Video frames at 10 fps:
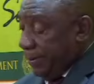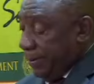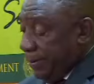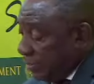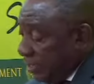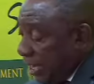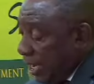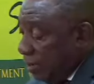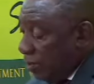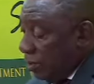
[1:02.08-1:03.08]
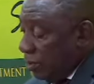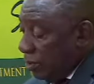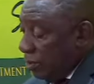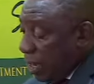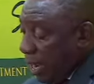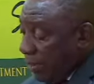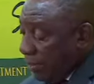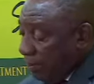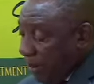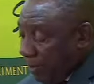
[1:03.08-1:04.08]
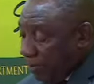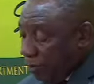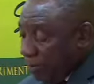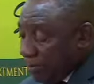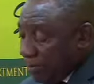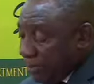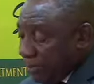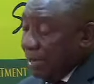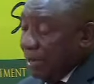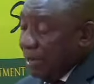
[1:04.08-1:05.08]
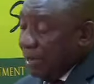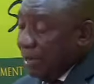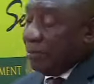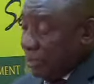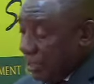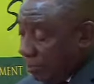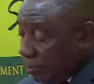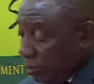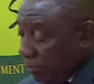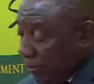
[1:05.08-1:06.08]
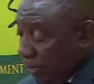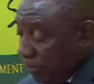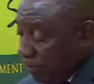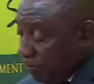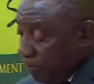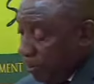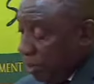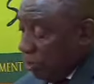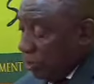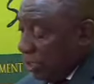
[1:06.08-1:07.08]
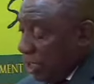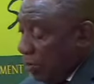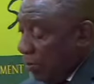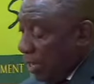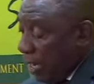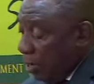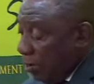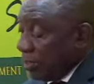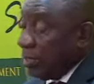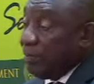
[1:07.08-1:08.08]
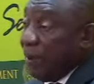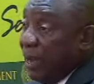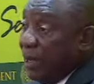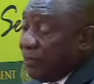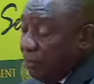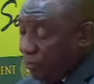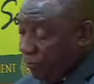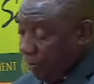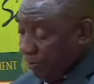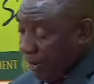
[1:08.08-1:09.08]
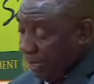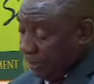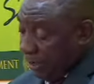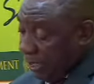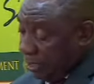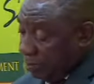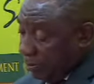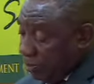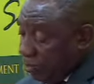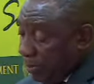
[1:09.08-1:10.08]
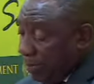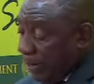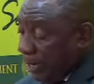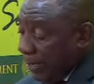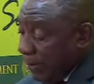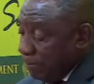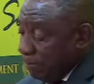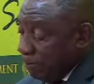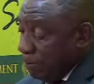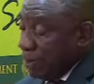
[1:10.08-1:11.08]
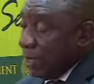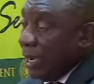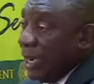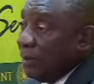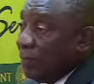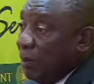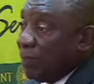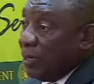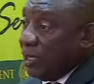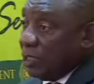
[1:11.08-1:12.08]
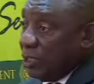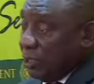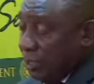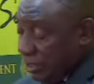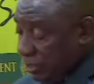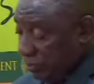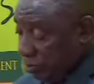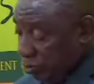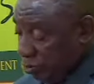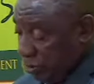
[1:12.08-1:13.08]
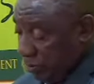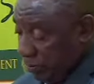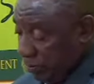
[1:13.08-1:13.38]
have said on other platforms that Cape Town seems to be continuing along the path of apartheid spatial planning and population distribution.